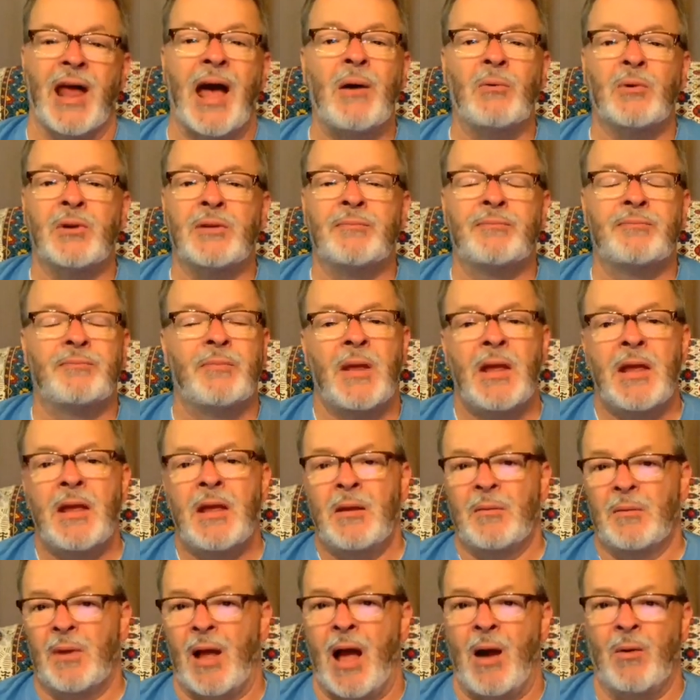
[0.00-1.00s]

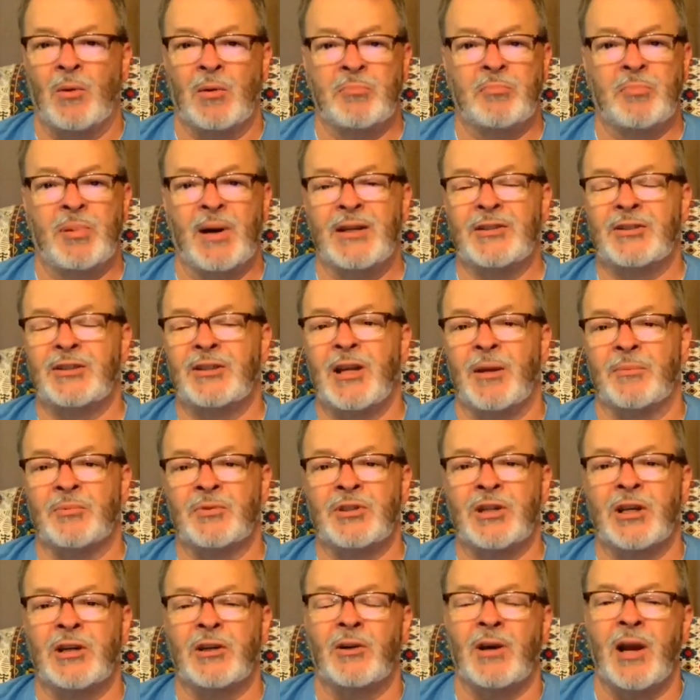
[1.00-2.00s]
I would bust up
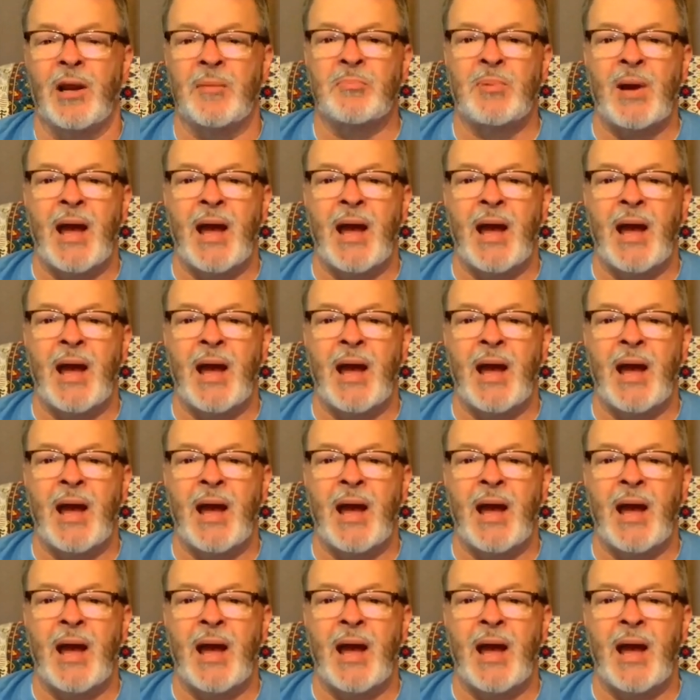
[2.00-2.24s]
cigarette